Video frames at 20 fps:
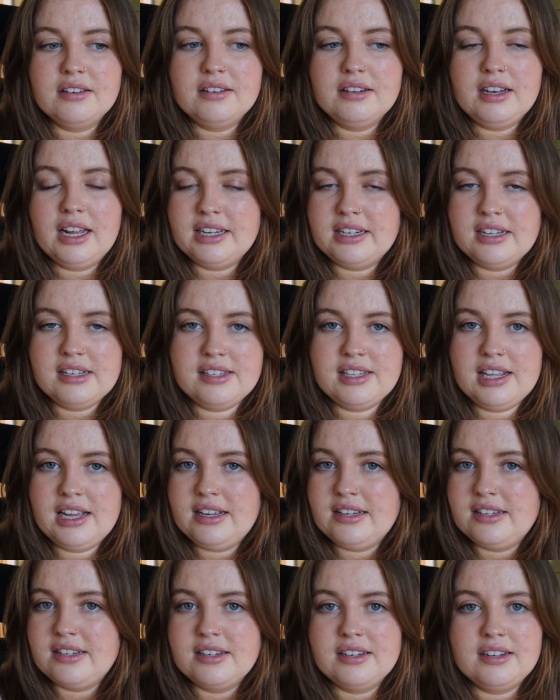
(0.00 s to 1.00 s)
like I
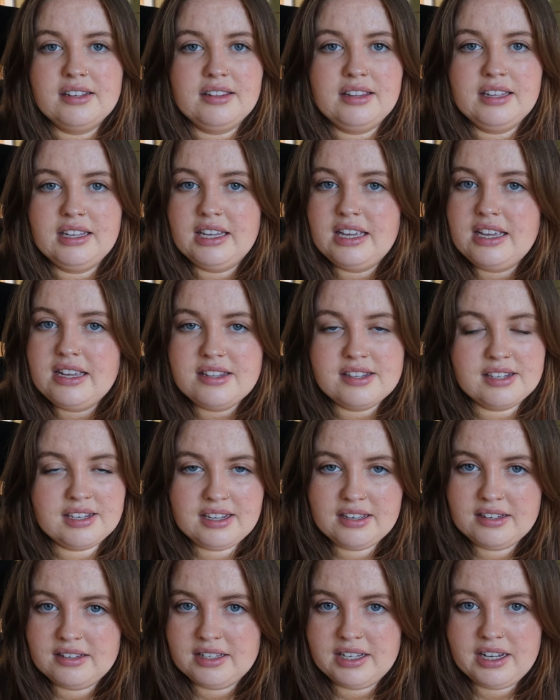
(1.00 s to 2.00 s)
said, the key
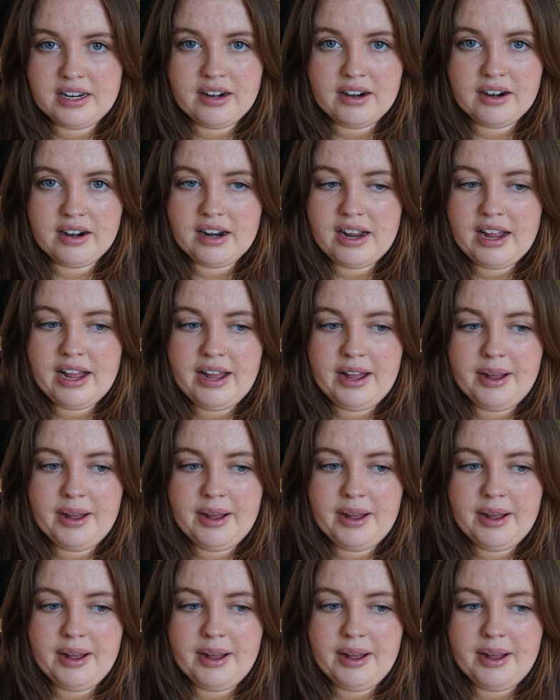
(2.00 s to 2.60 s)
skill here.